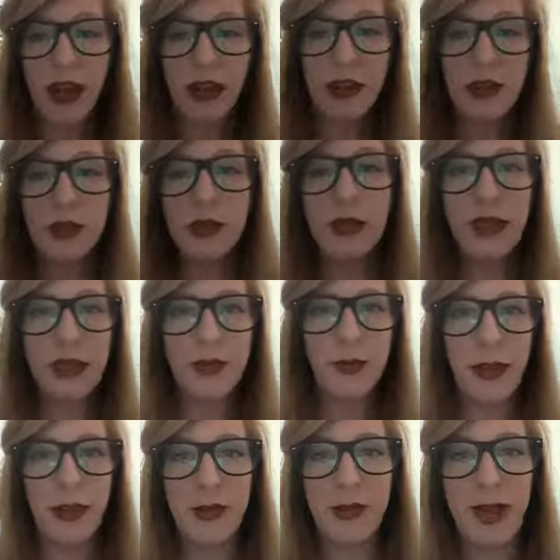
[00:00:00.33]
Hello and
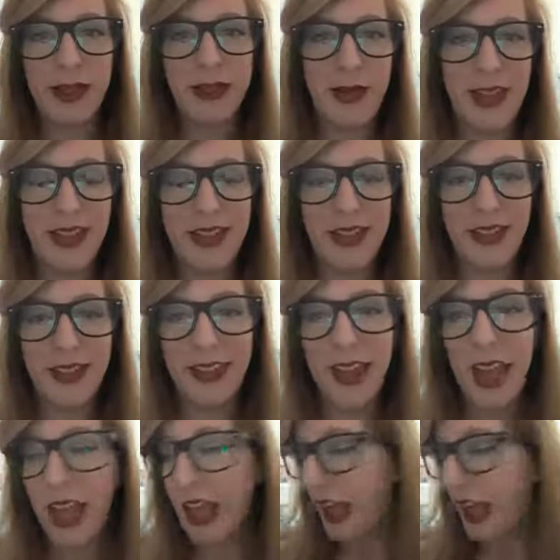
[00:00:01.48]
welcome back to my kitchen.